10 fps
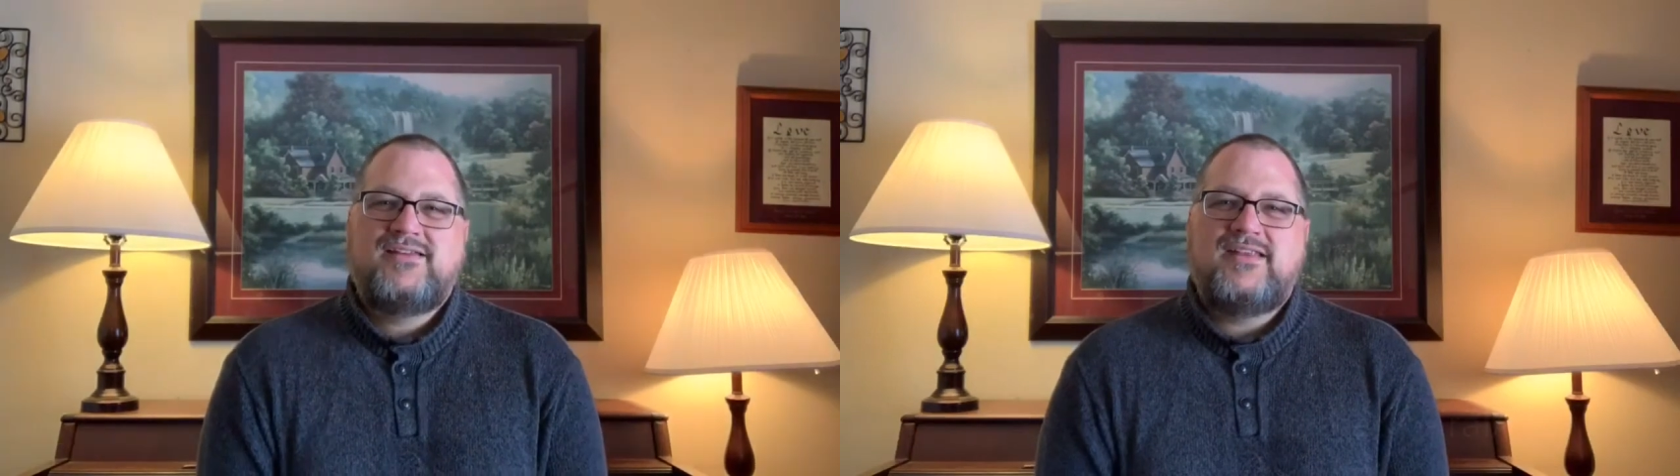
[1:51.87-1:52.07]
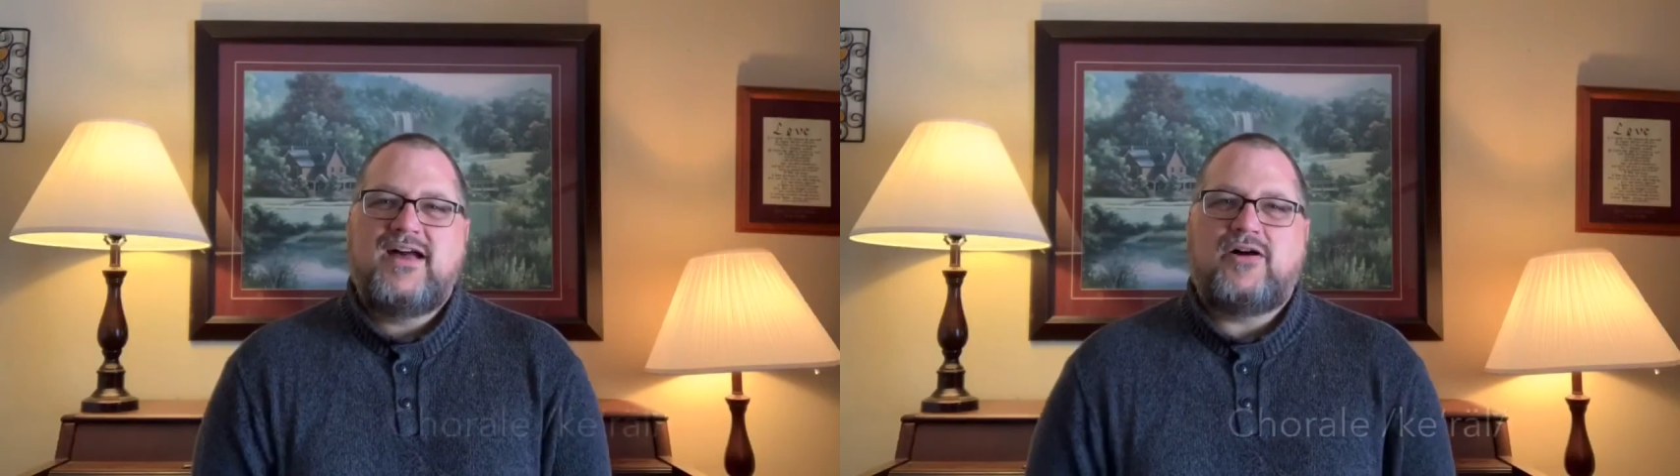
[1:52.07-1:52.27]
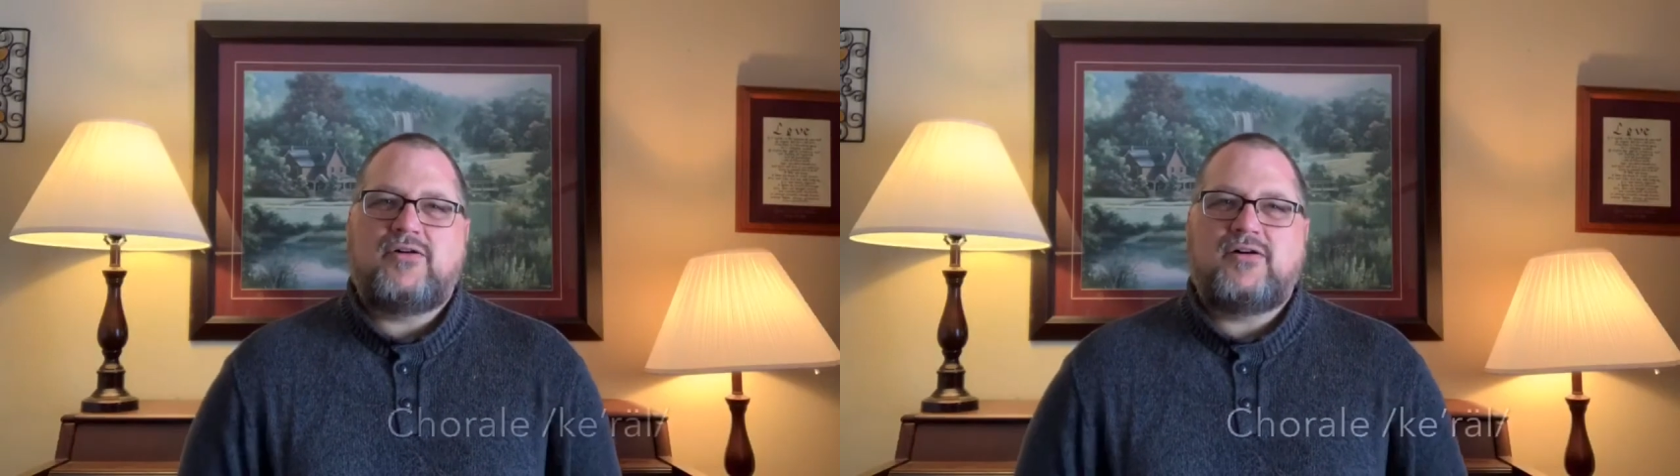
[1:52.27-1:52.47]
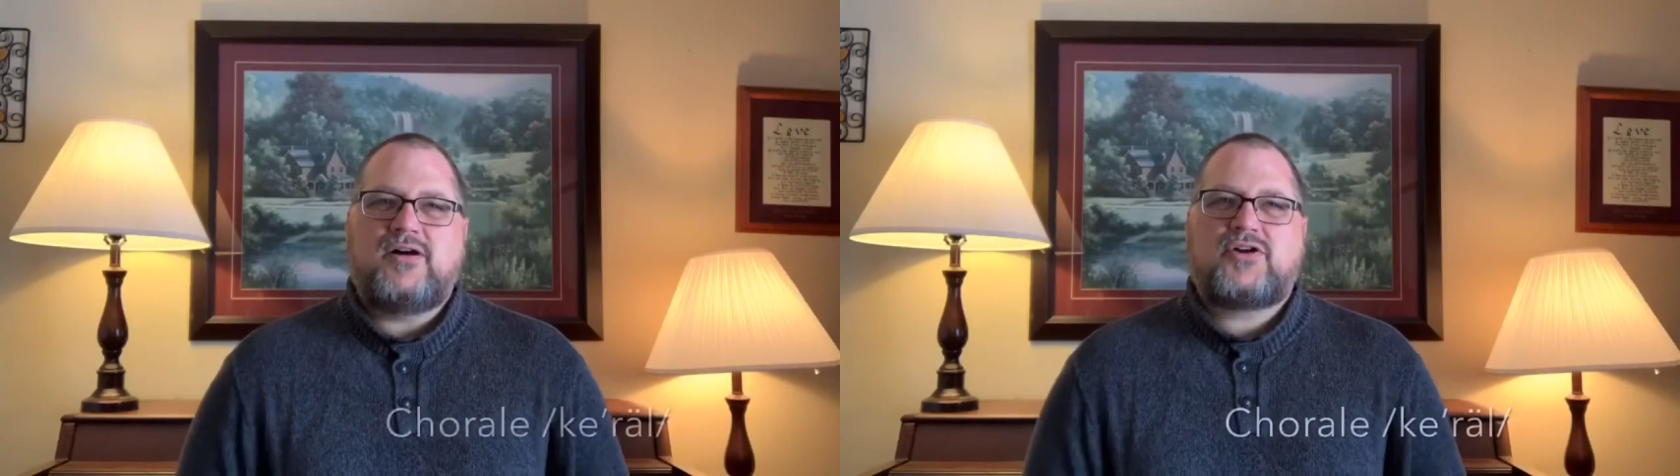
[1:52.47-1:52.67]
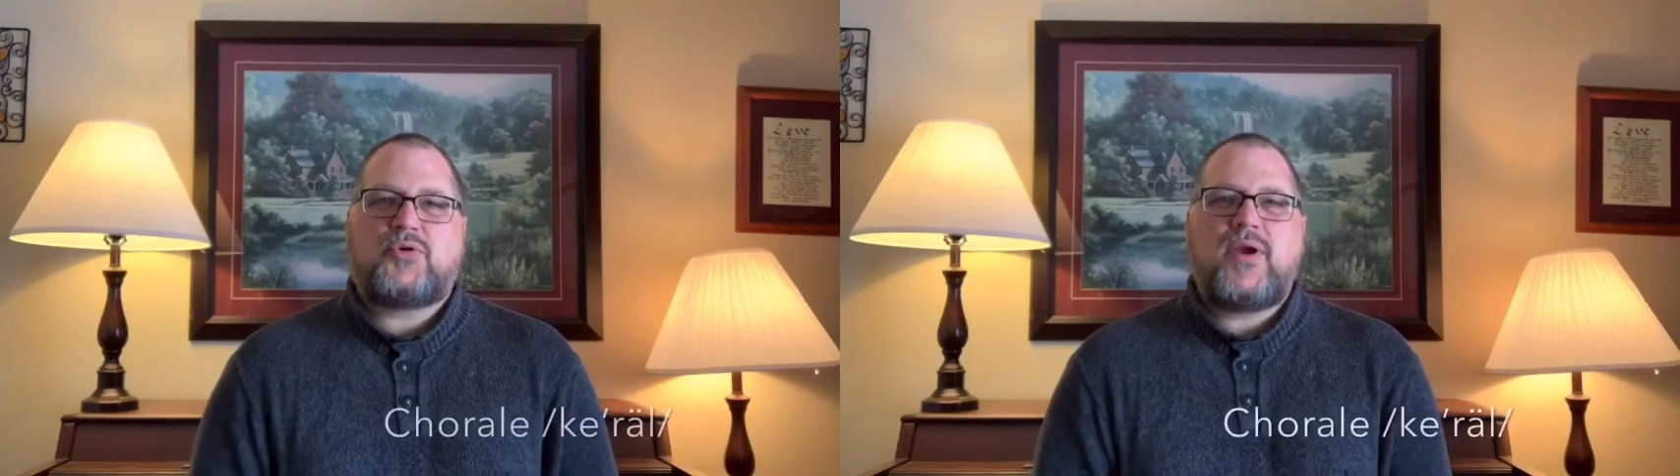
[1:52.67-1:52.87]
Now,
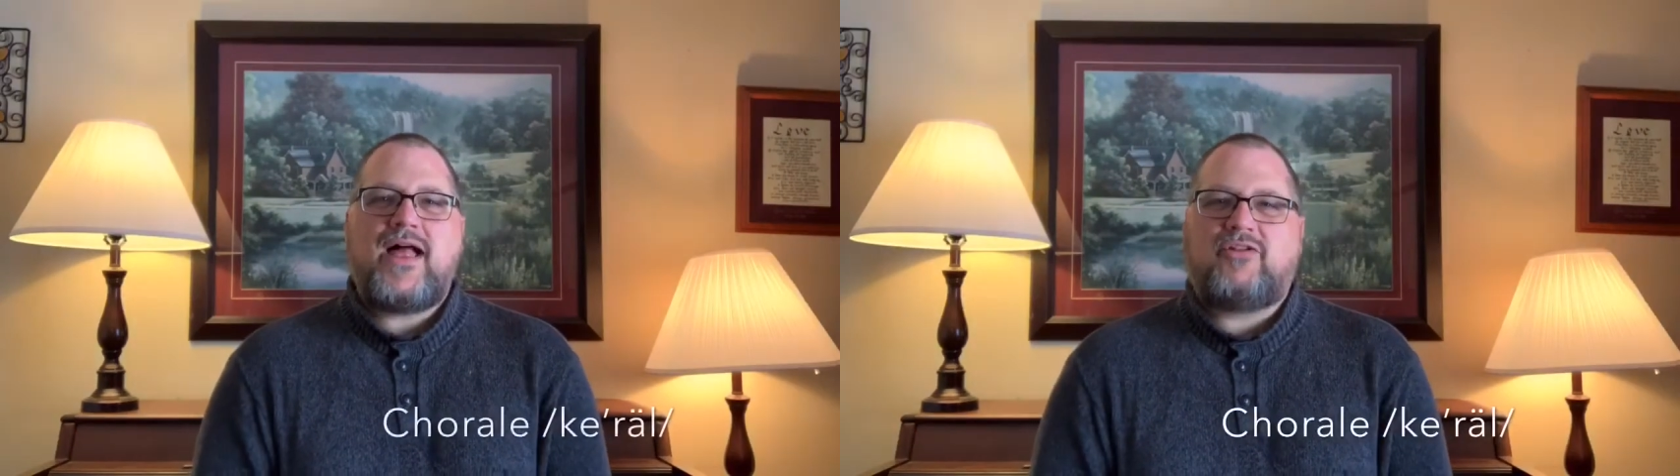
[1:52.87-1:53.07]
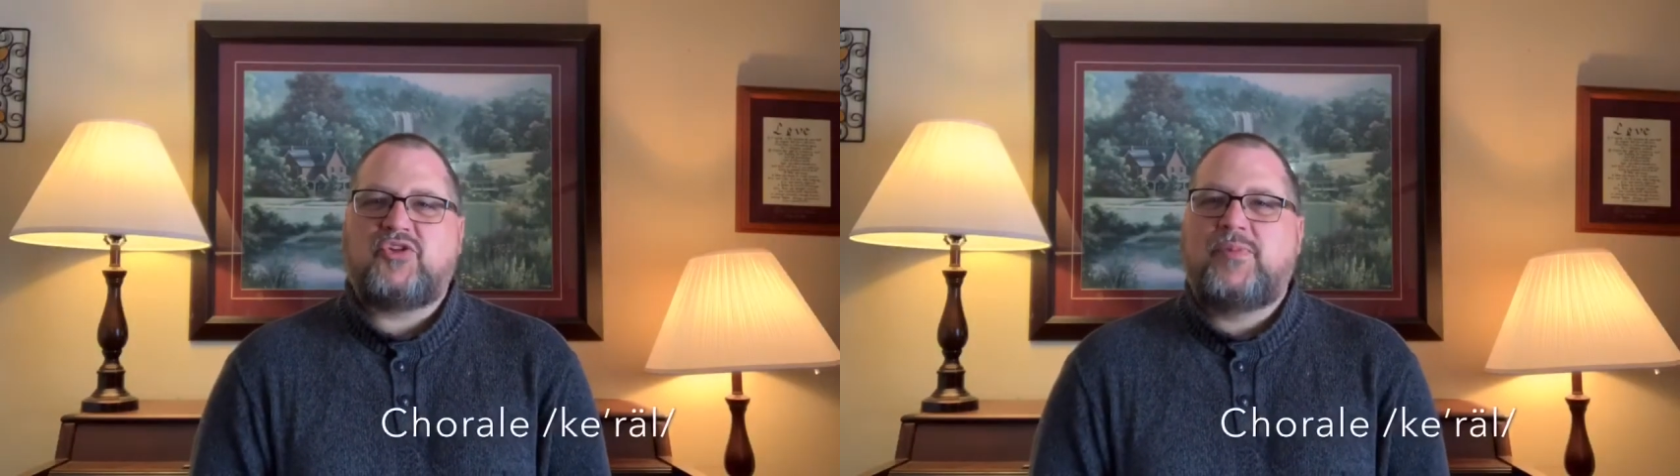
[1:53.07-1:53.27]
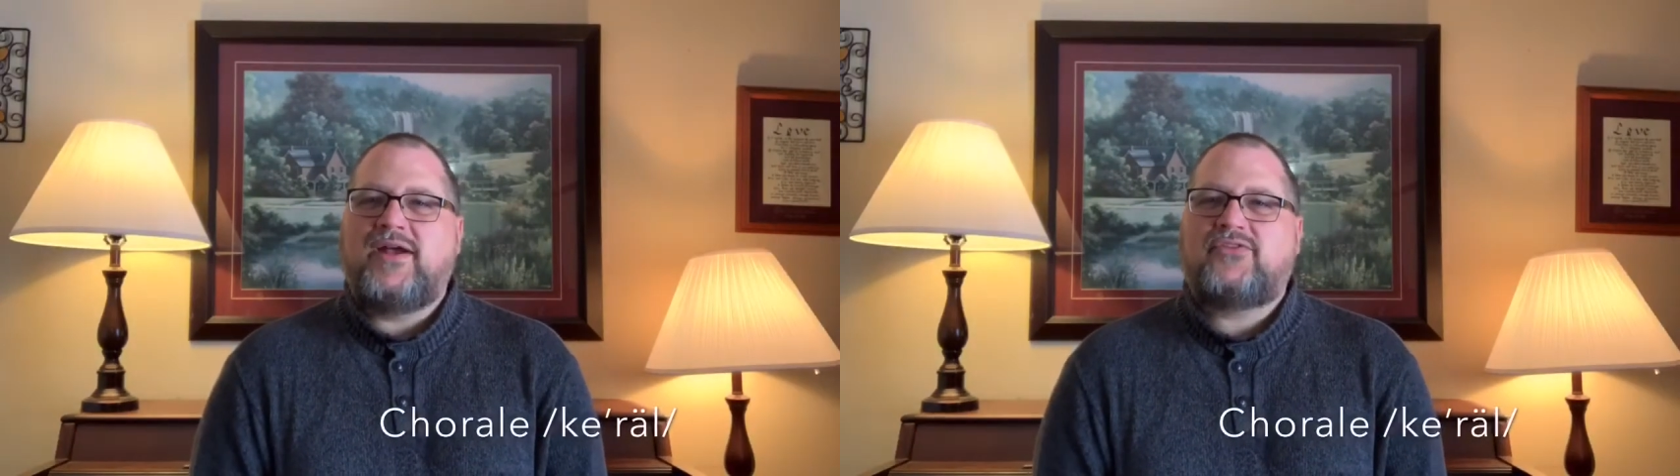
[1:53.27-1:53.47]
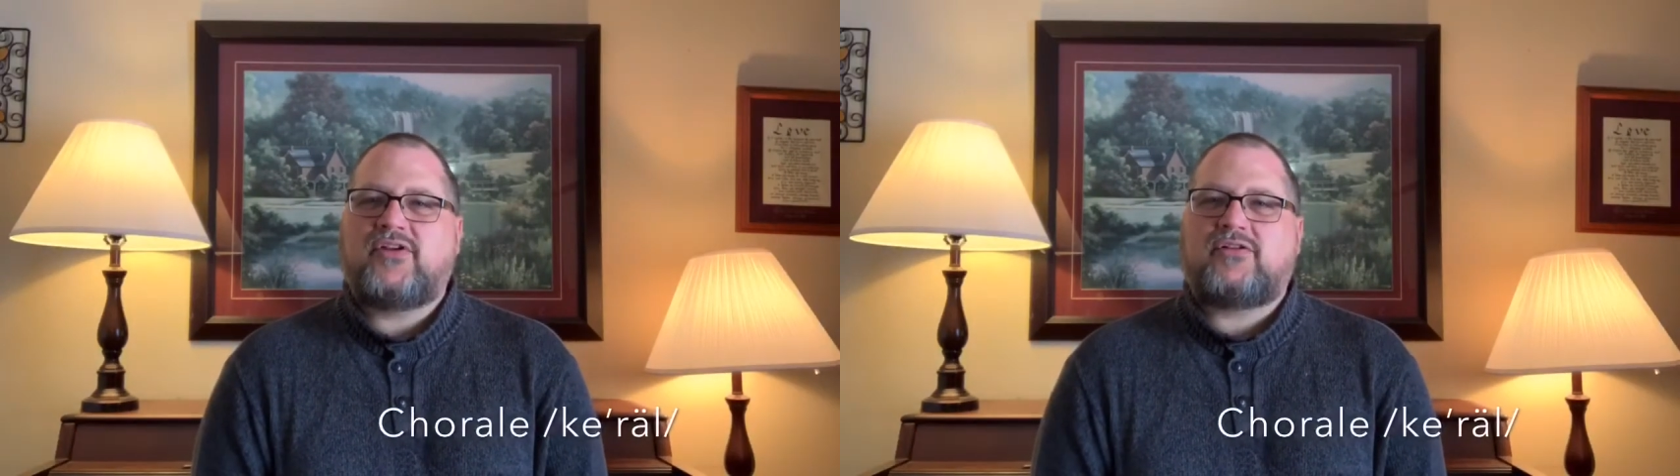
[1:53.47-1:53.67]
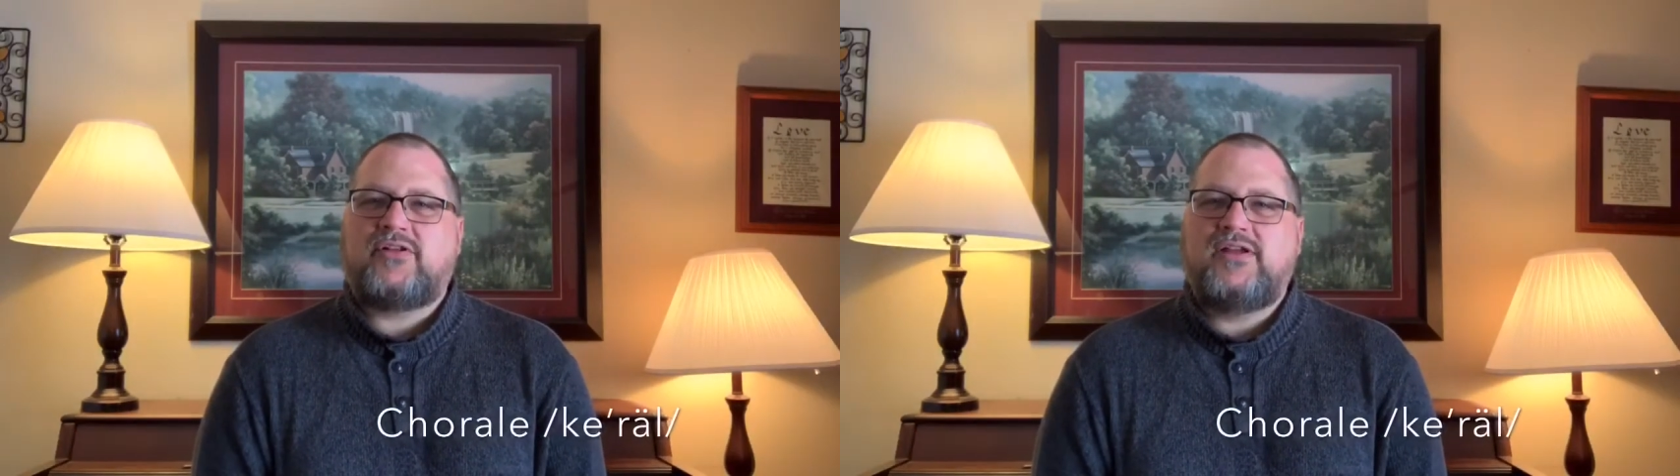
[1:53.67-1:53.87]
a Chorale is
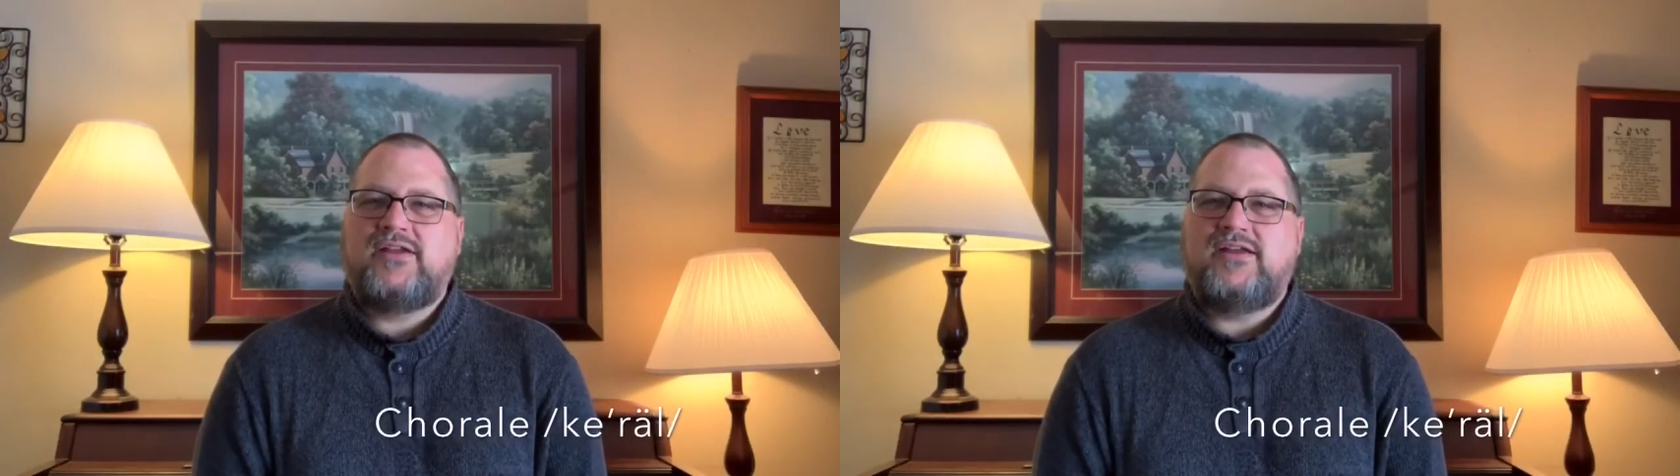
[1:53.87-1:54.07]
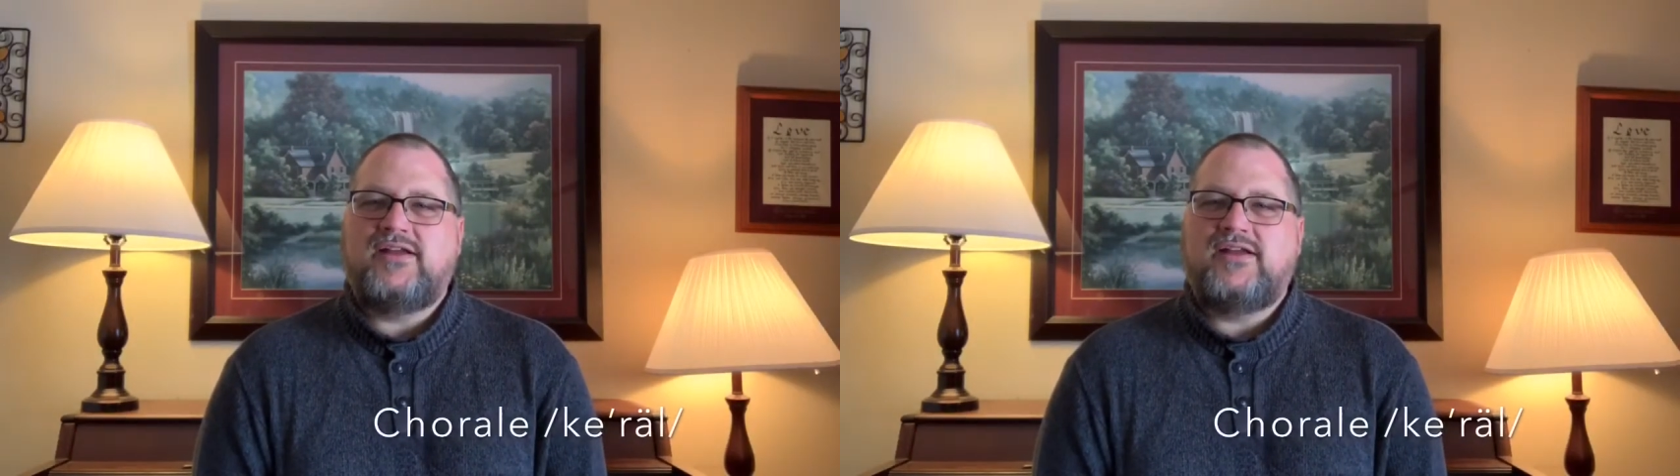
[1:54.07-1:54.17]
basically